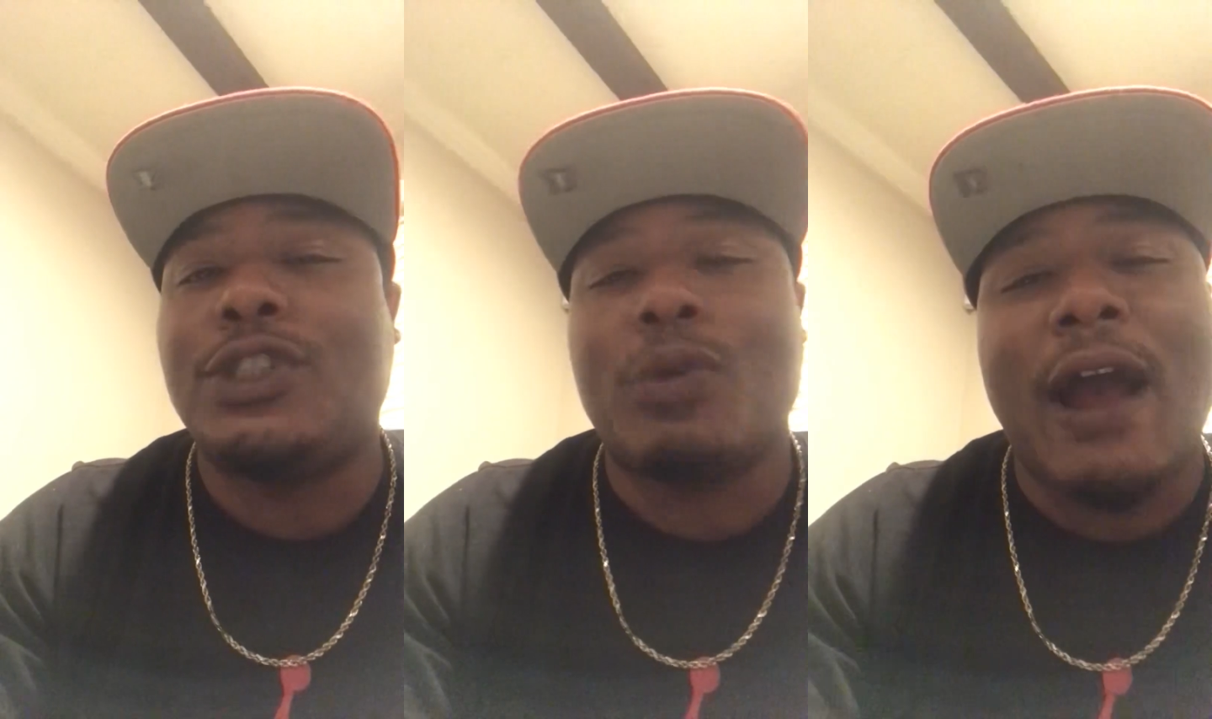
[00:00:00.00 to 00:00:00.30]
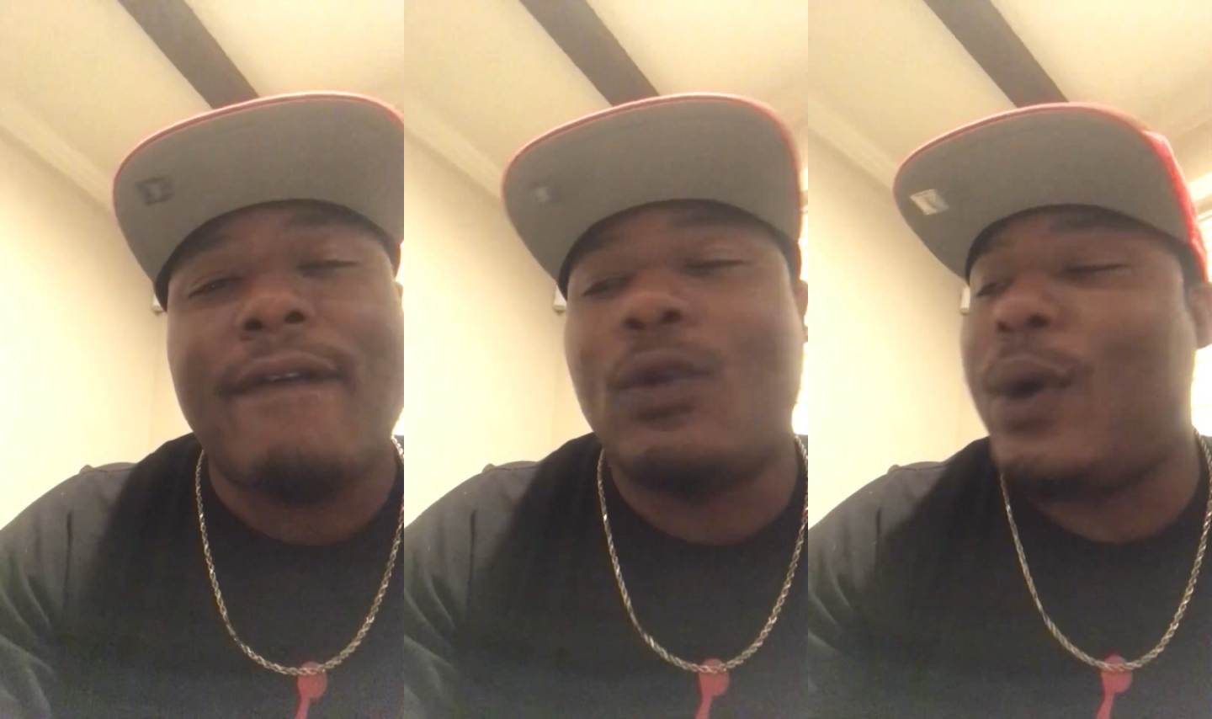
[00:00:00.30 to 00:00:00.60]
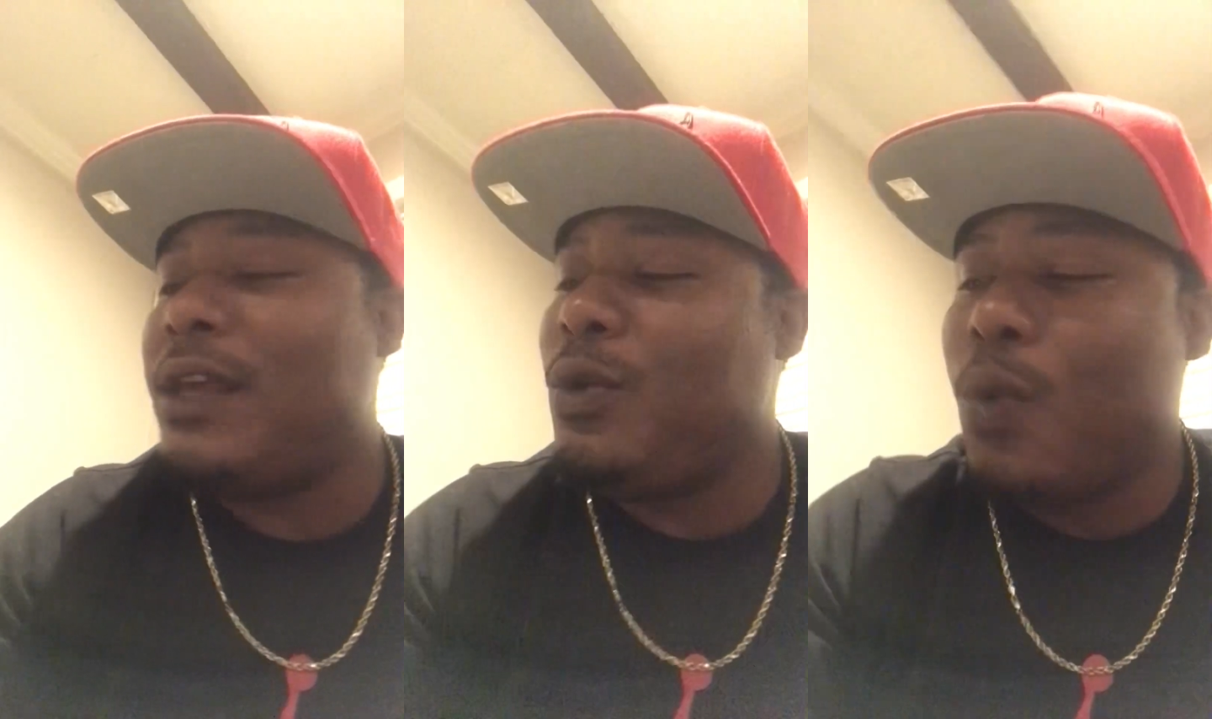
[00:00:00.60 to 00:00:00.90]
drive the
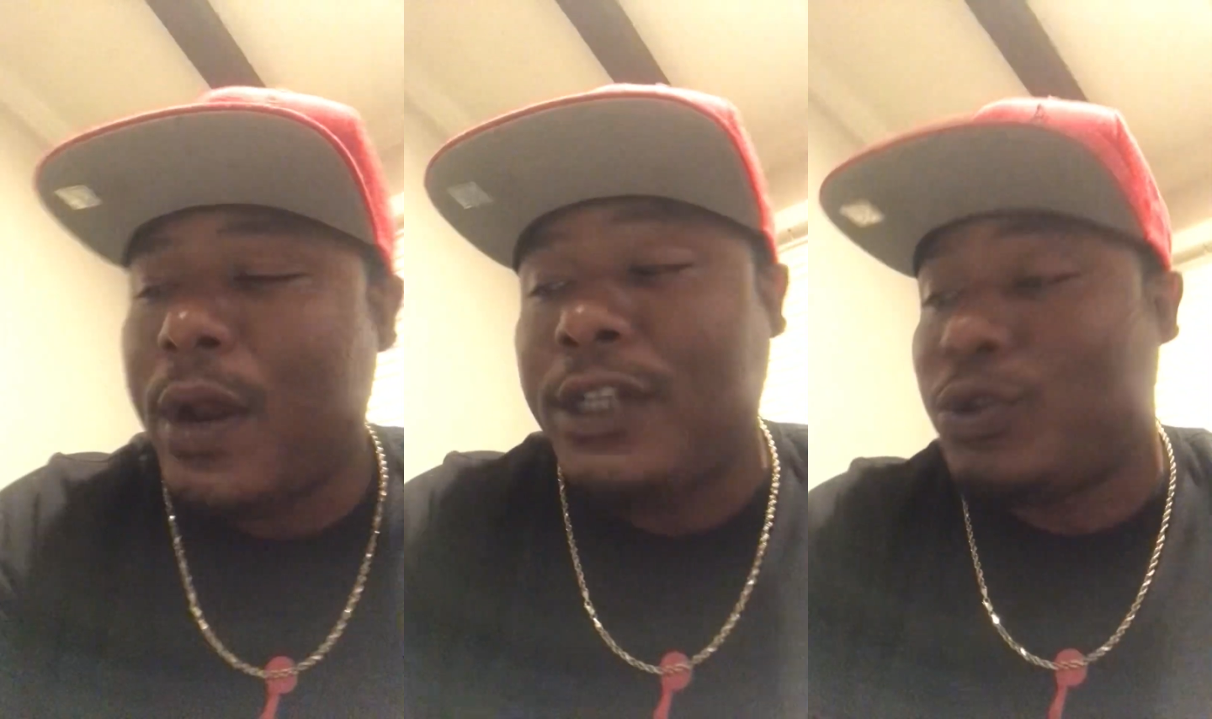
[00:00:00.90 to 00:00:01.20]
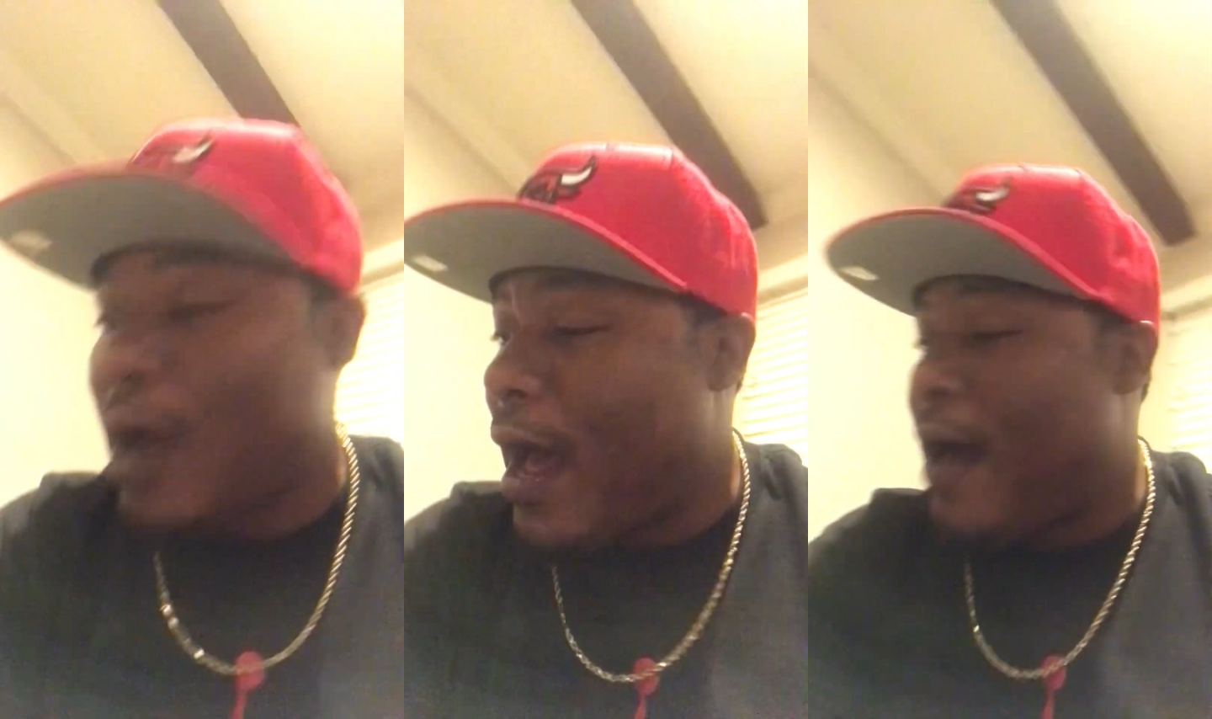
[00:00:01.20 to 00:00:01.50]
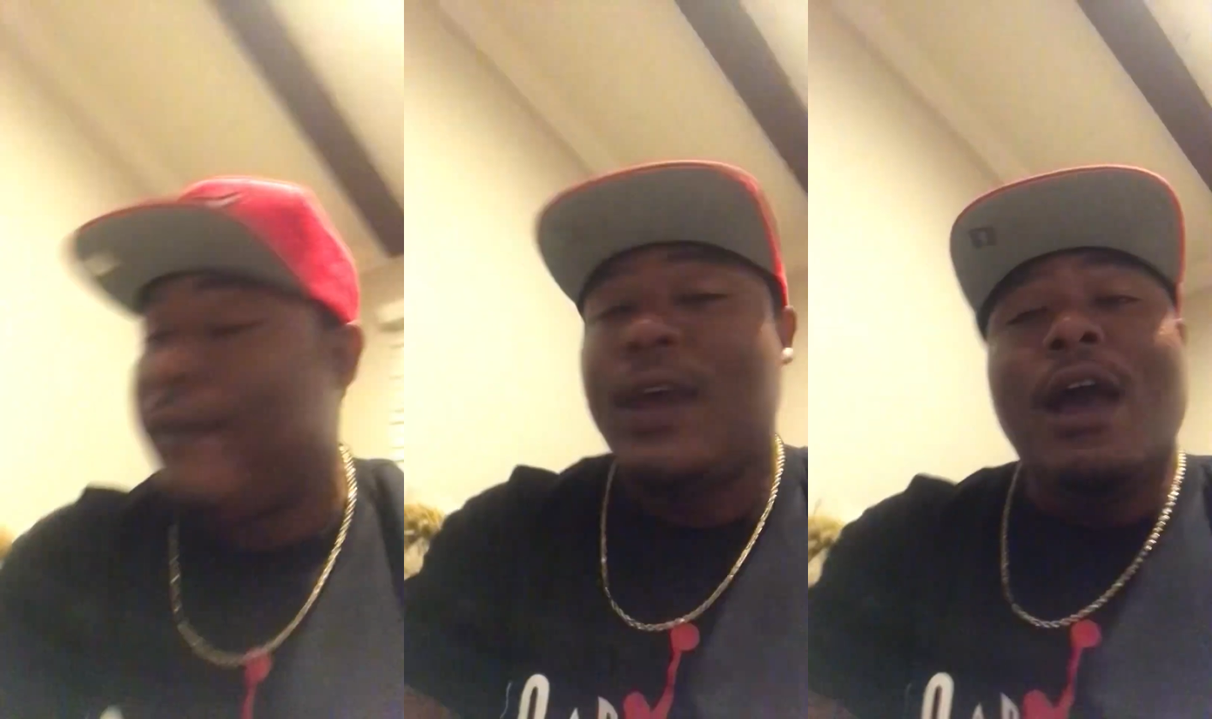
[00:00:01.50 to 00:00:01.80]
way you want to
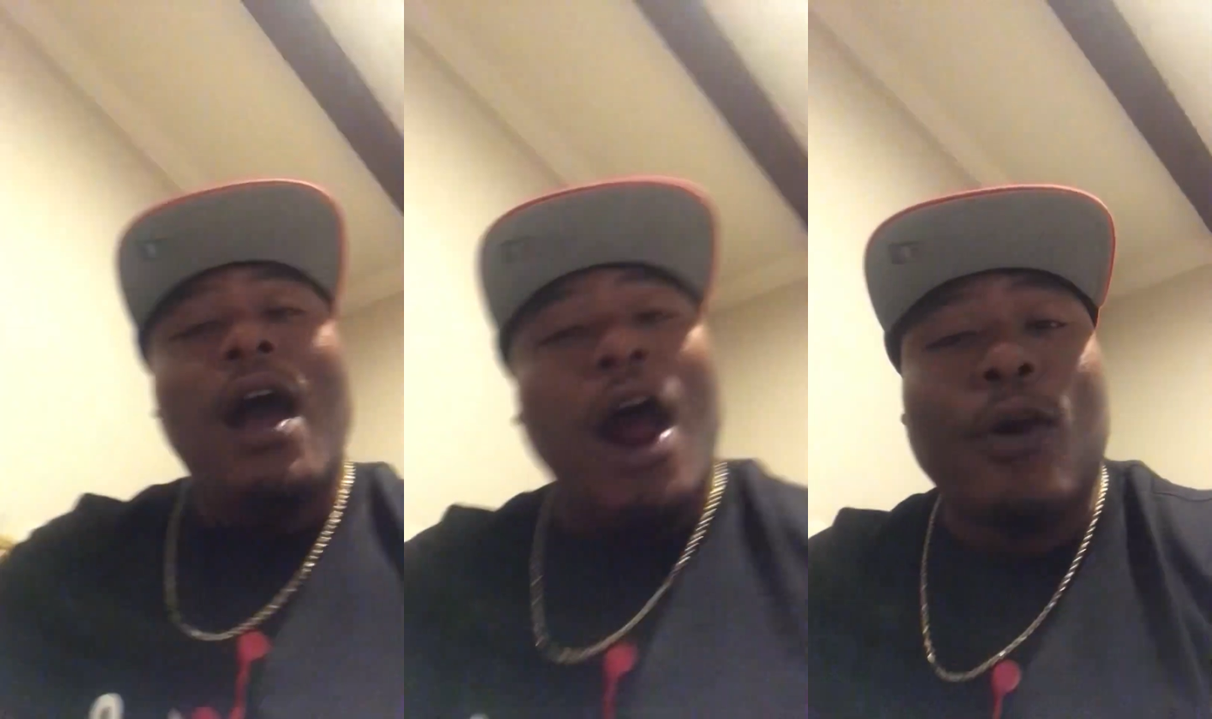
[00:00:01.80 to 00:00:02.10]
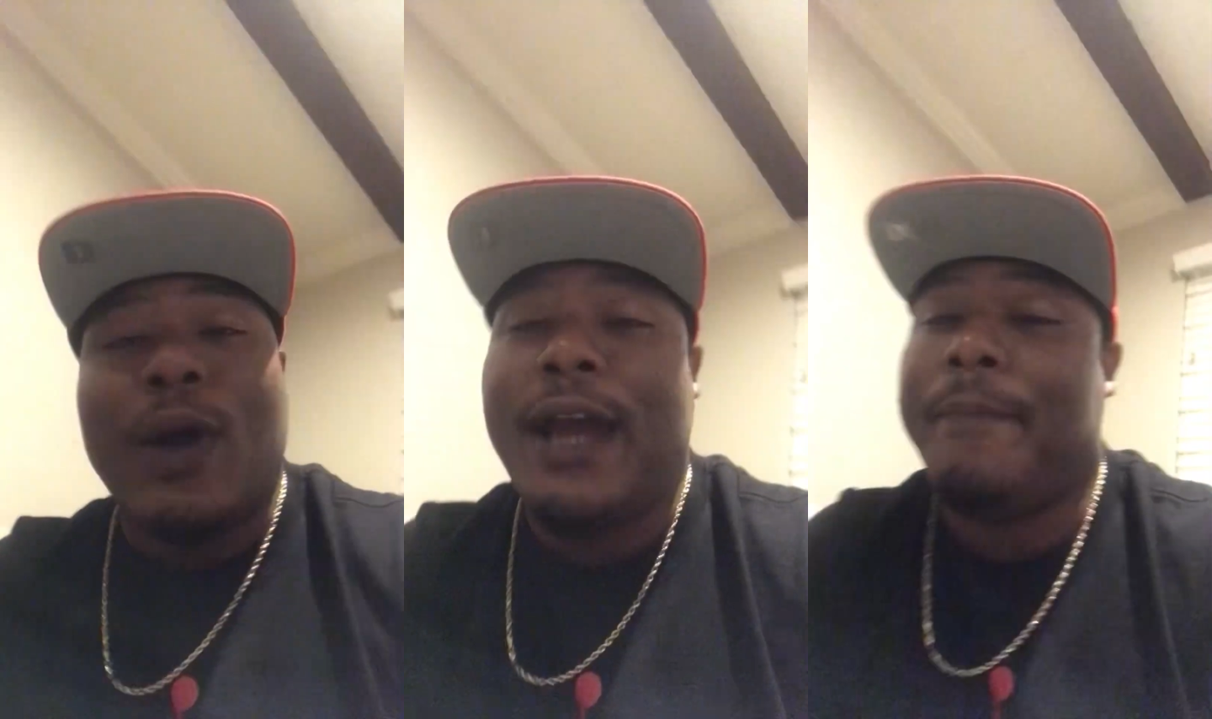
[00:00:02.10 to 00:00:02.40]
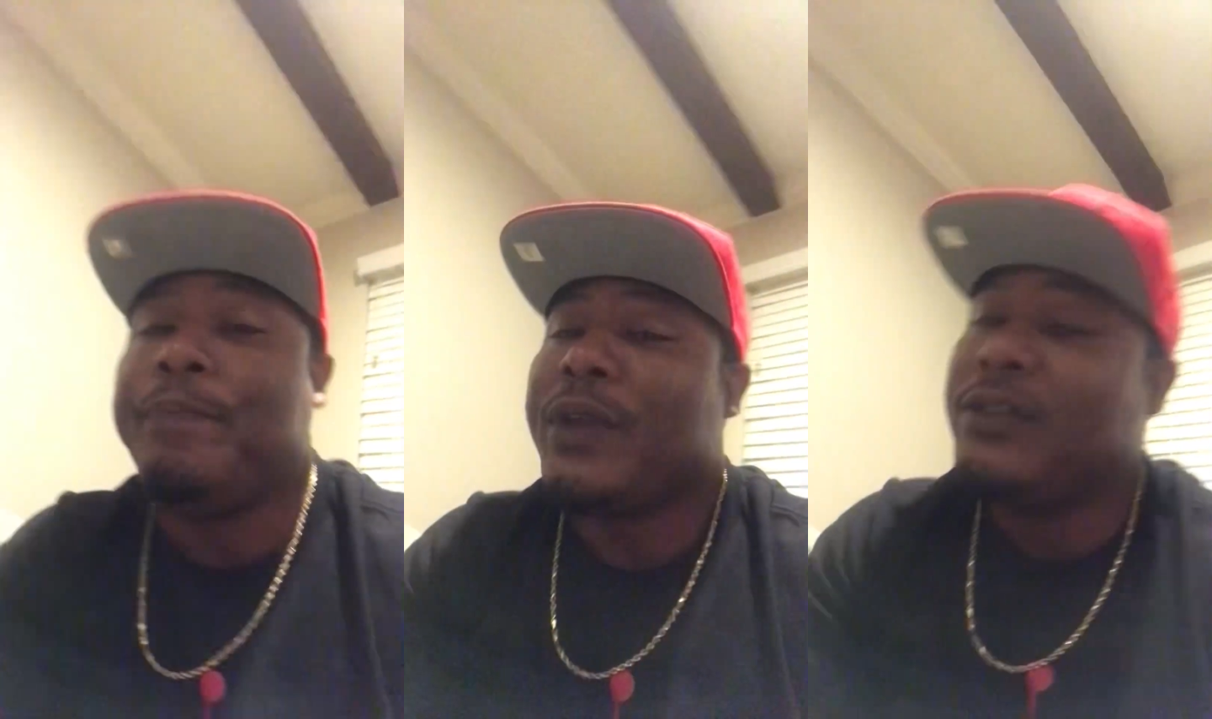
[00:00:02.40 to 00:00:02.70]
drive. All right,
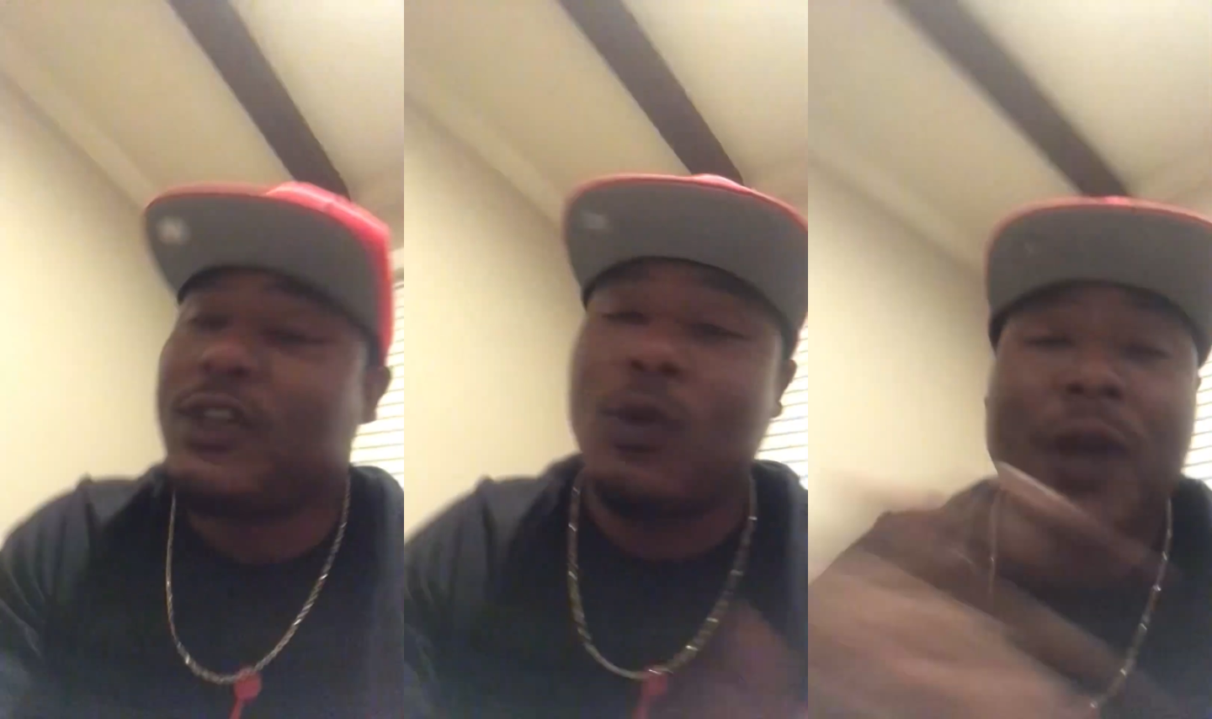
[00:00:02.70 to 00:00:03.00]
so